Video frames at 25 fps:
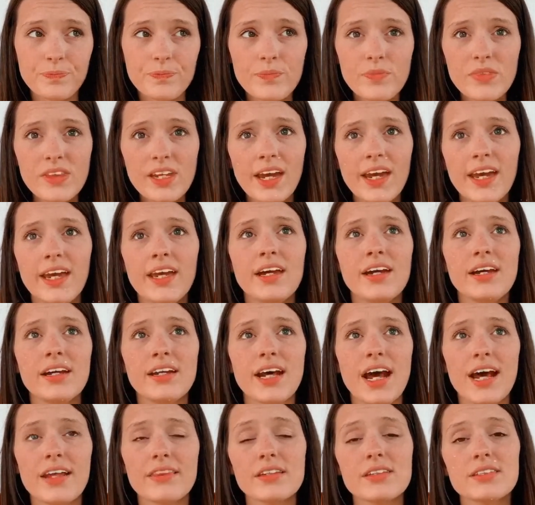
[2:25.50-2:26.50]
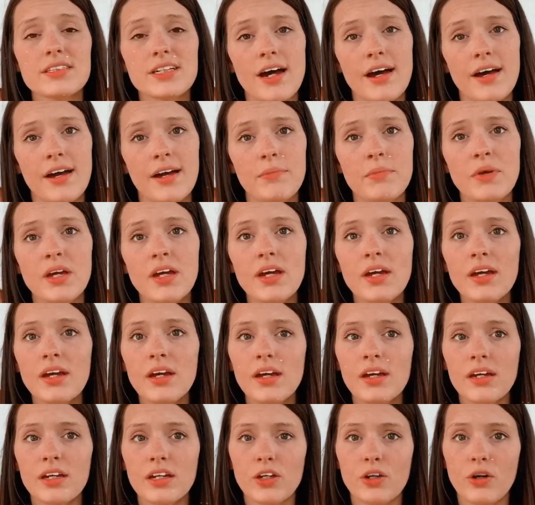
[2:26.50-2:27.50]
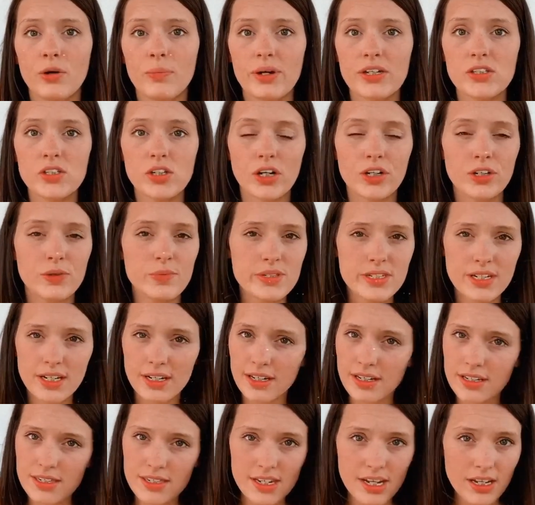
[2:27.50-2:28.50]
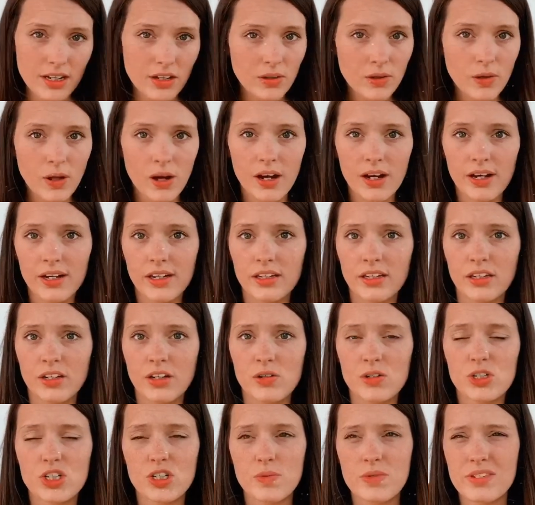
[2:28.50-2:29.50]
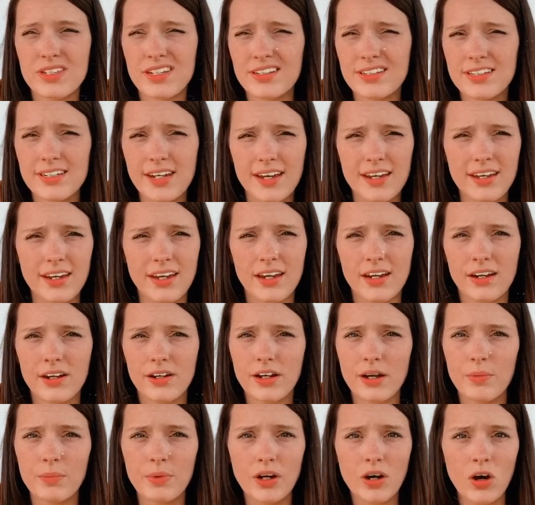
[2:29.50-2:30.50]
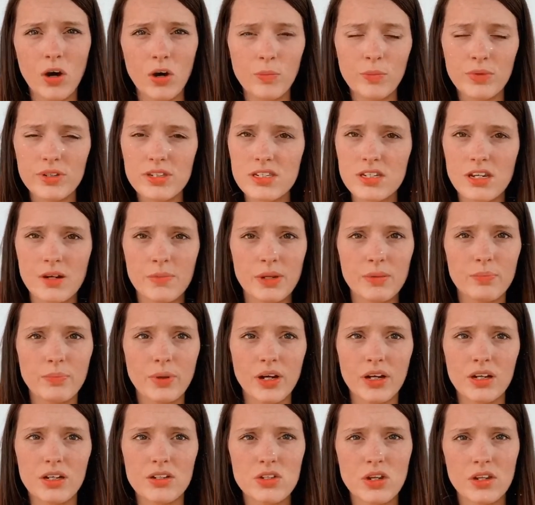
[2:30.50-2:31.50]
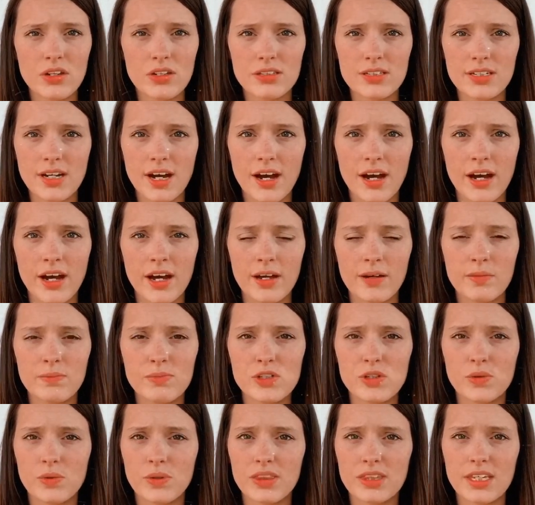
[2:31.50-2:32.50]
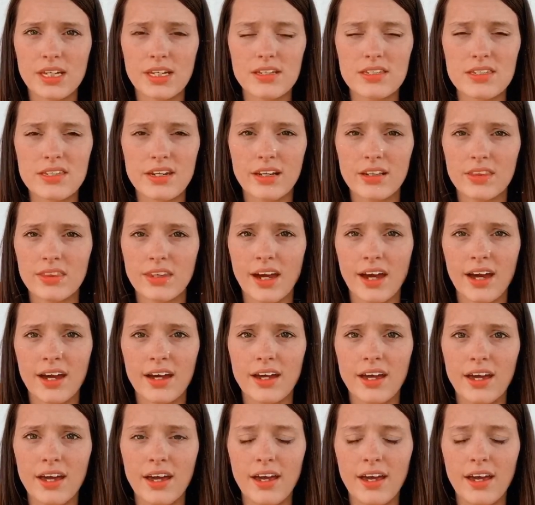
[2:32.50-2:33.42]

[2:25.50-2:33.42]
And at the time, my daughter was getting sick a lot. She was in daycare, coming home with stomach bugs all the time, doing things like that.